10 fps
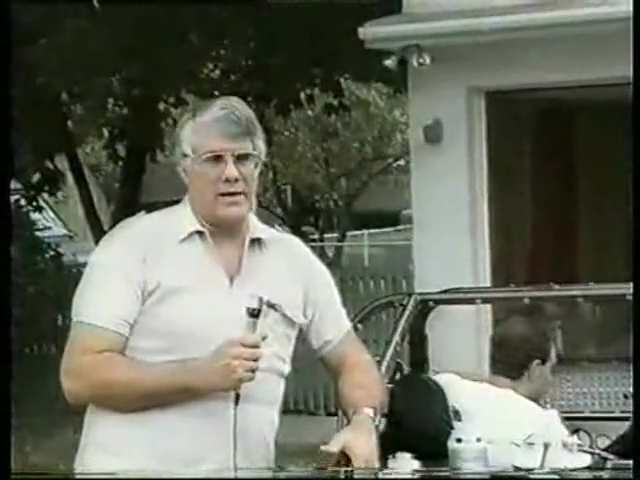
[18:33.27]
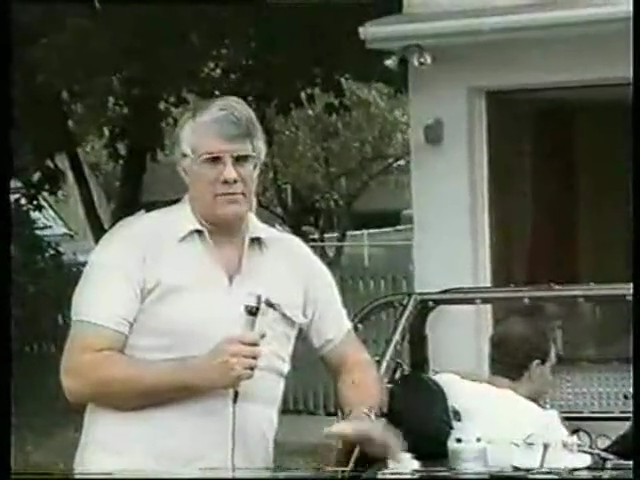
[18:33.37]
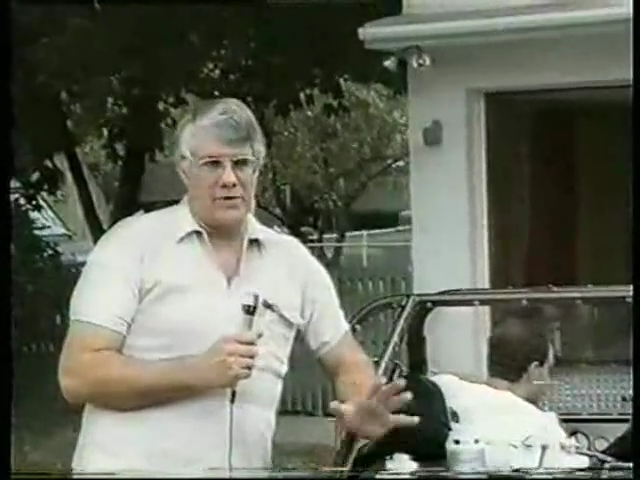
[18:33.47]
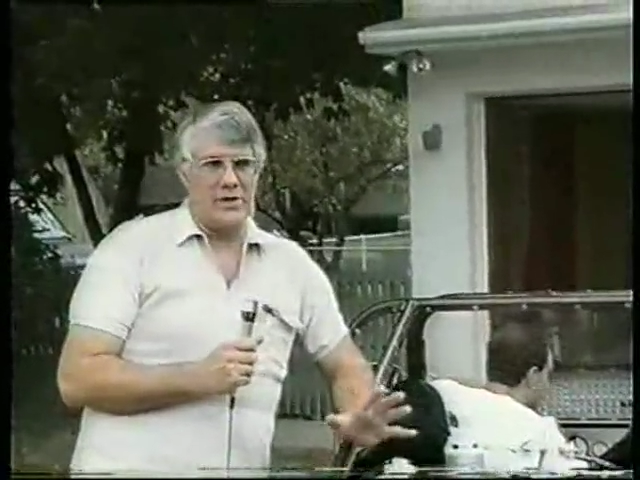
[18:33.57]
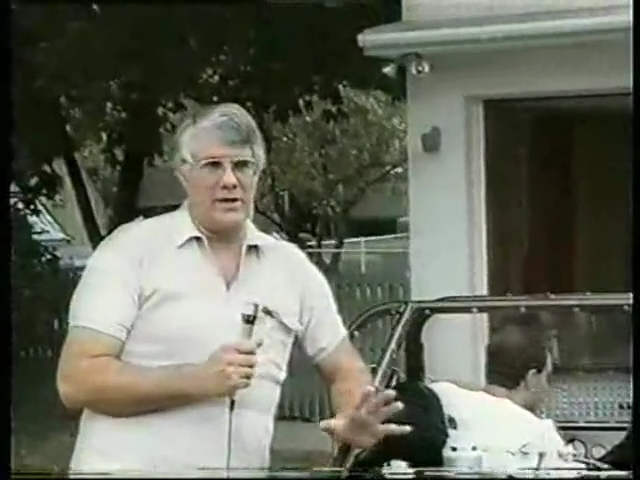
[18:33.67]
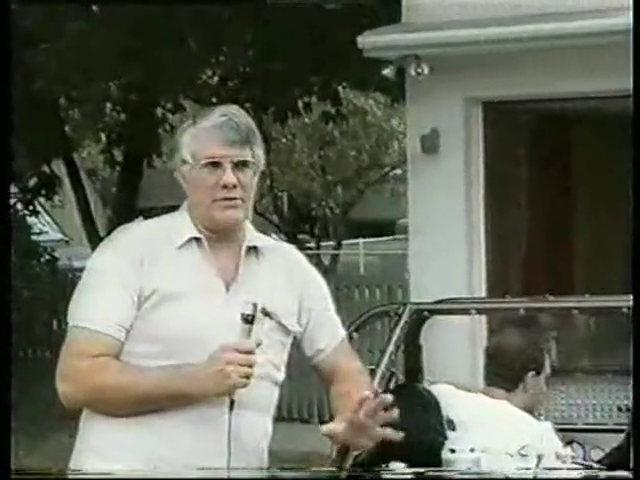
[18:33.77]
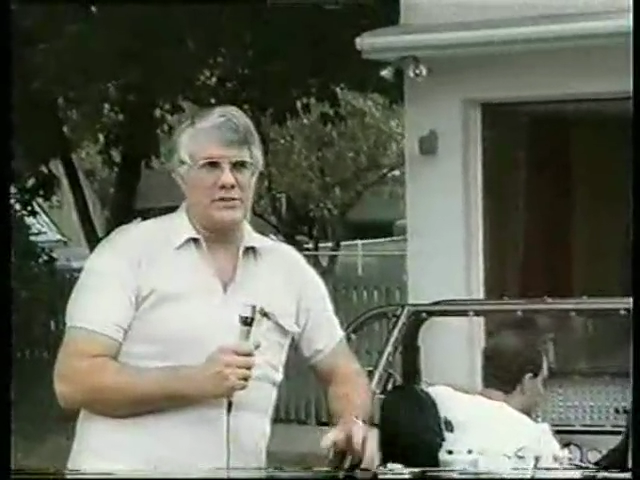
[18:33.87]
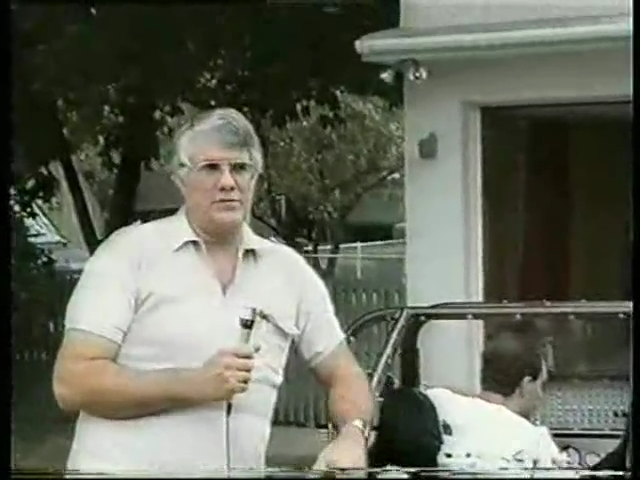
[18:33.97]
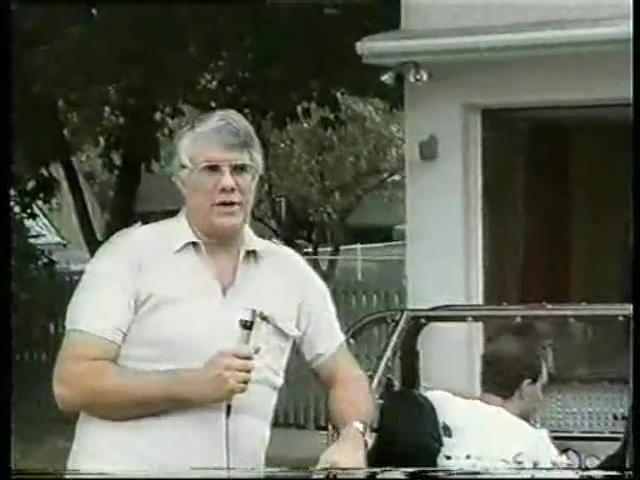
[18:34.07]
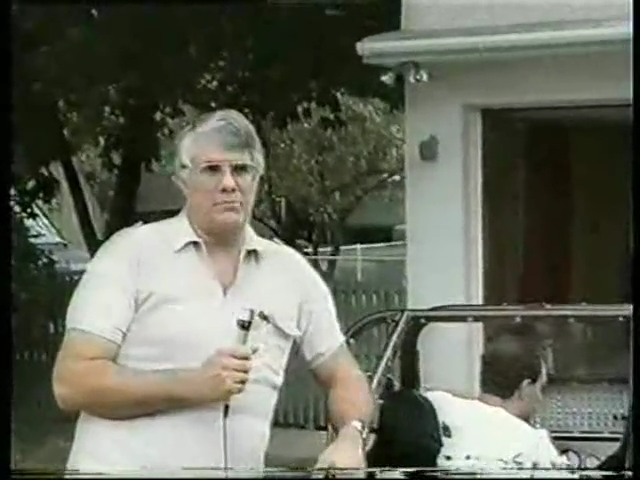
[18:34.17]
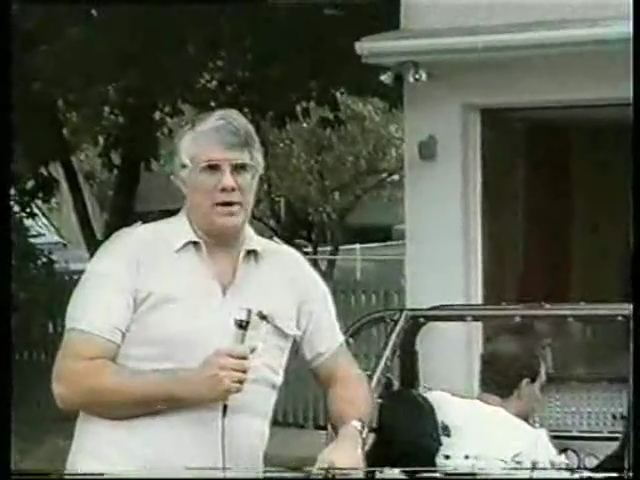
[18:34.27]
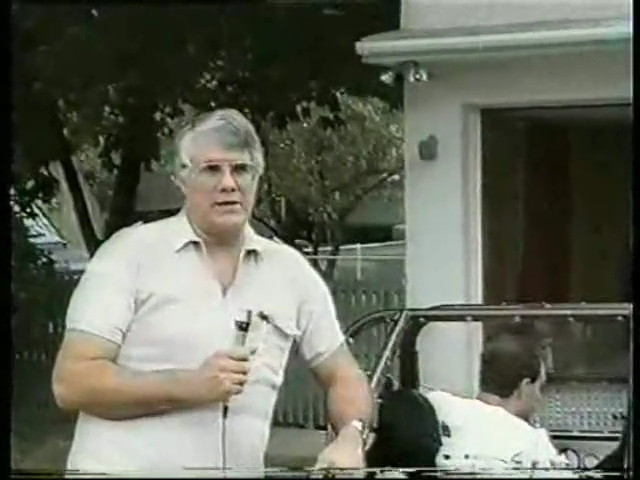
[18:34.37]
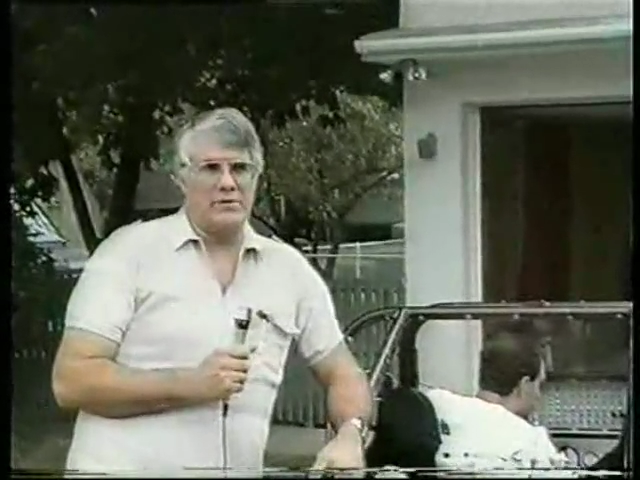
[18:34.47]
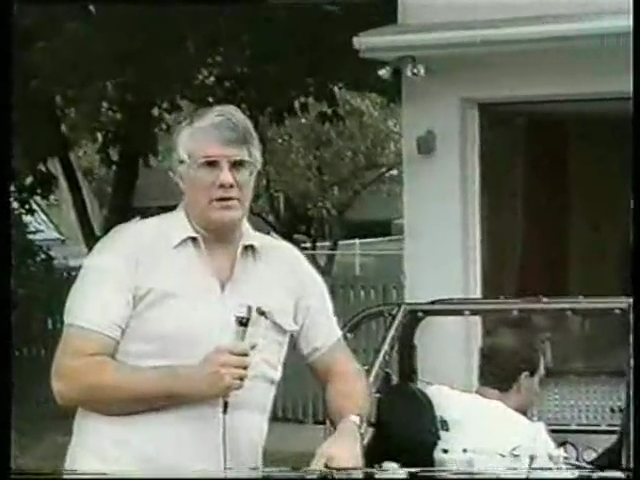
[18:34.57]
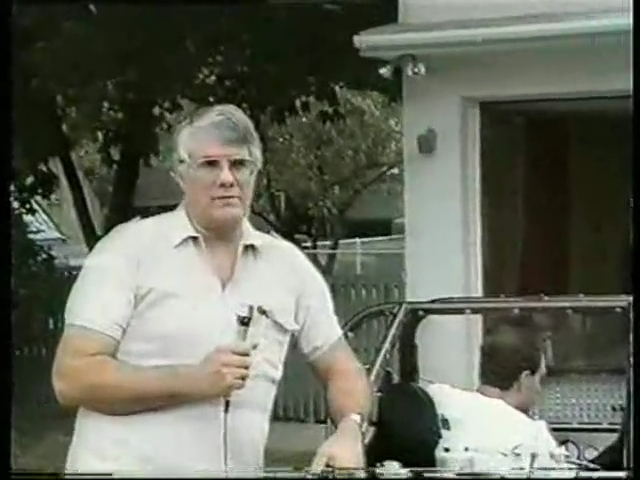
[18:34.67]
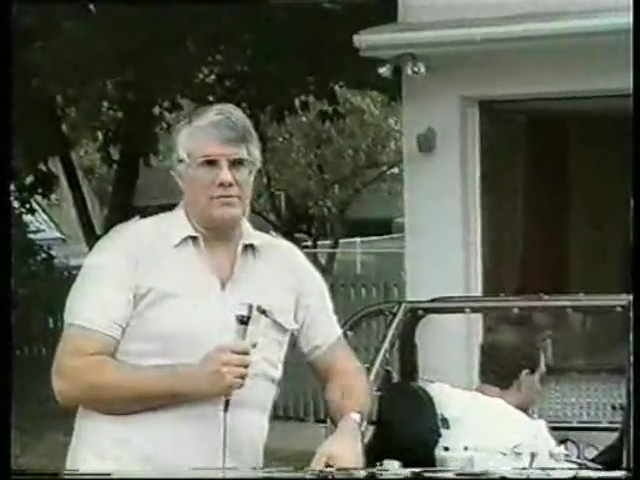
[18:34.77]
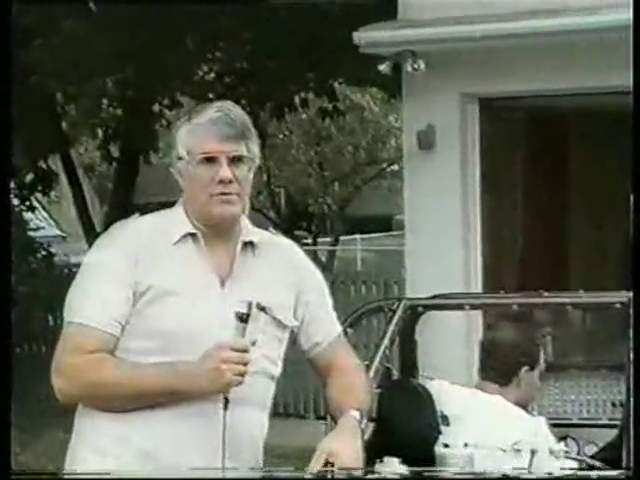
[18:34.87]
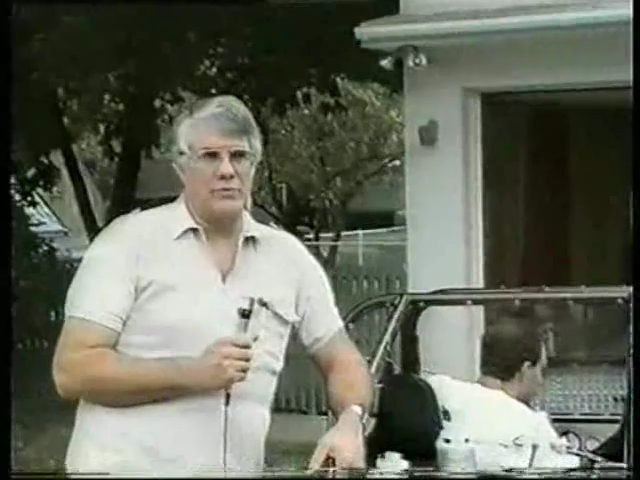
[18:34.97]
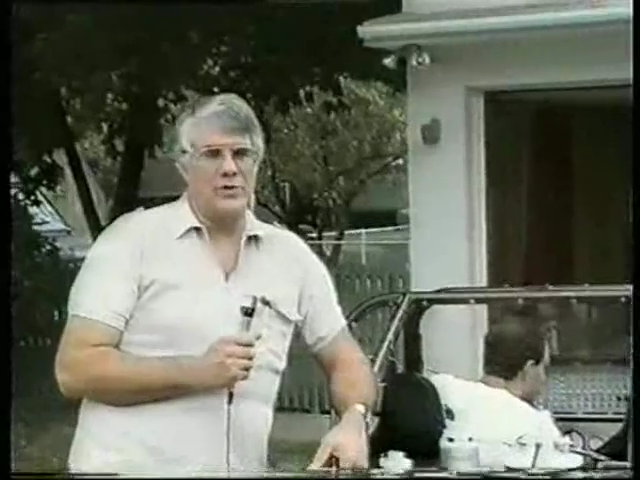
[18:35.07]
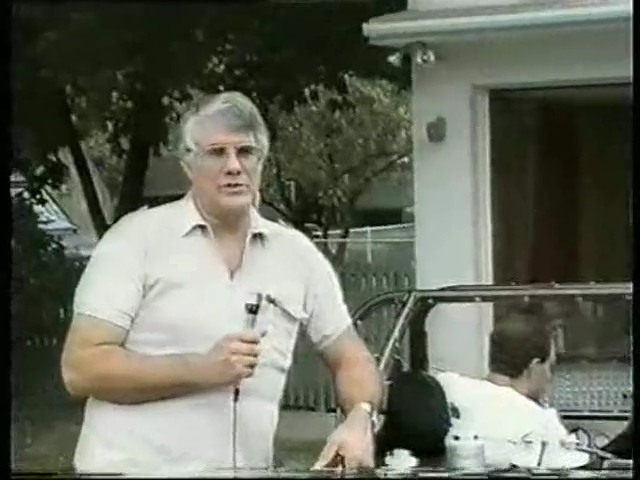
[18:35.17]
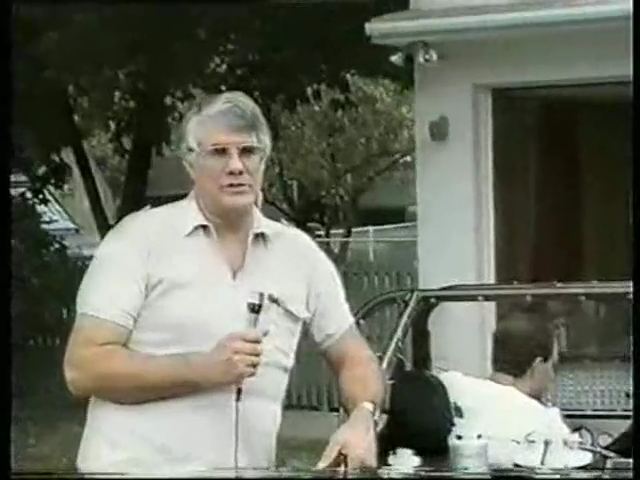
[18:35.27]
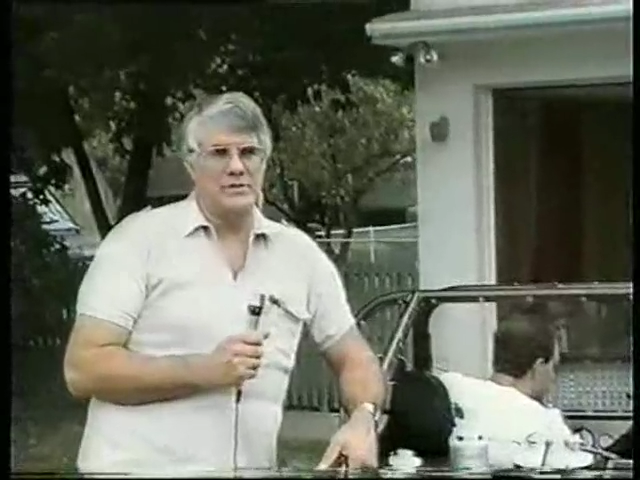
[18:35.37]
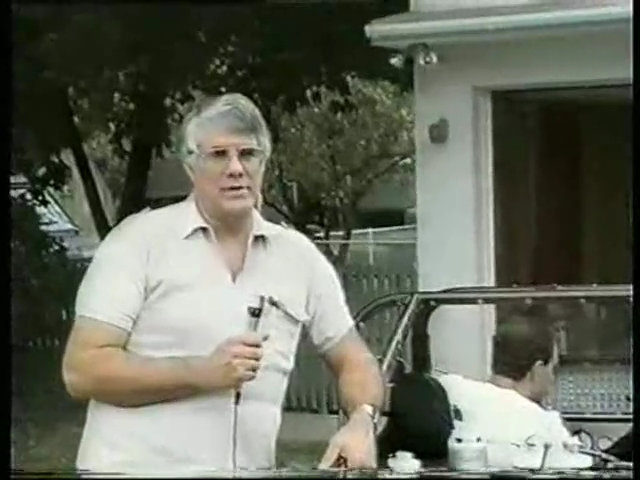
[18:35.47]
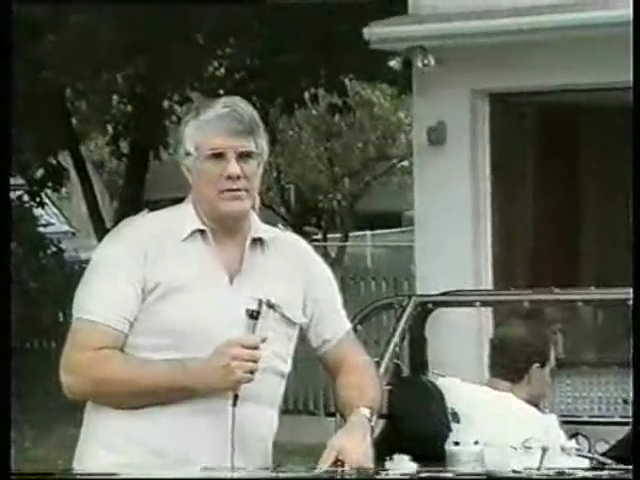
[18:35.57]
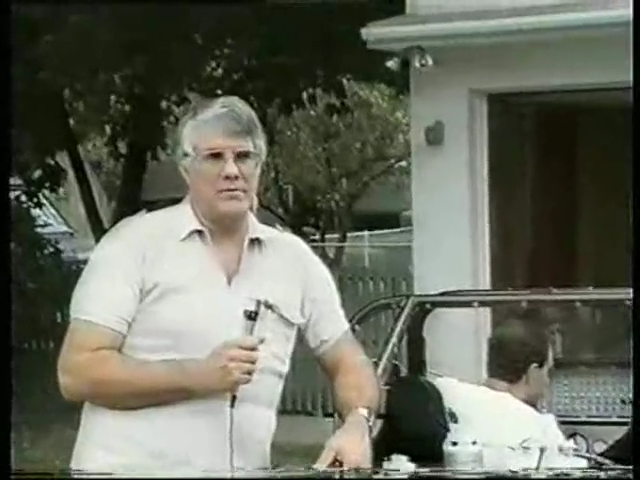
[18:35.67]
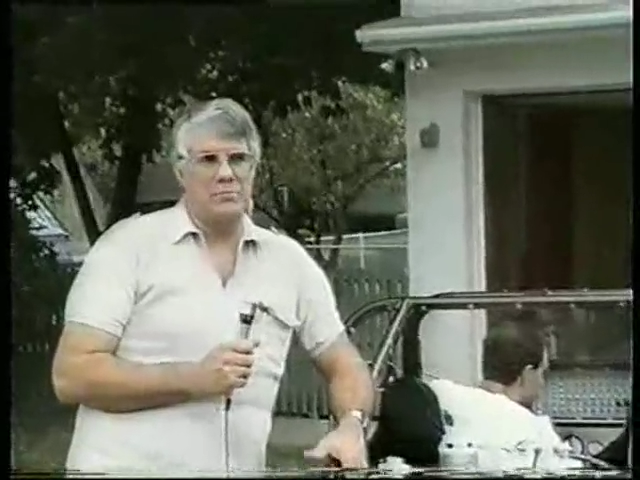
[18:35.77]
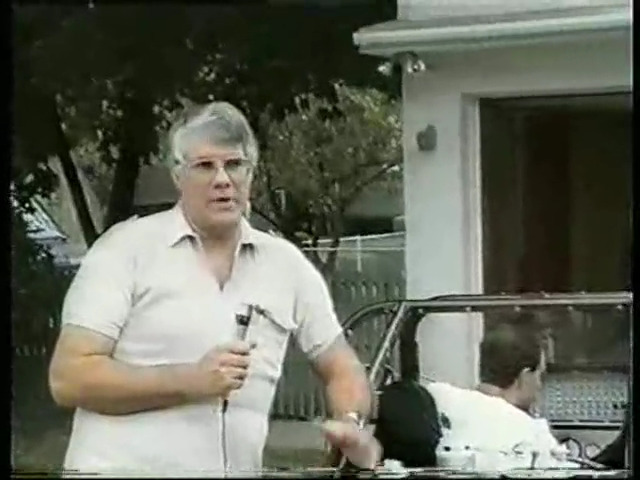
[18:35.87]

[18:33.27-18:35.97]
I have a very diversified background from research development,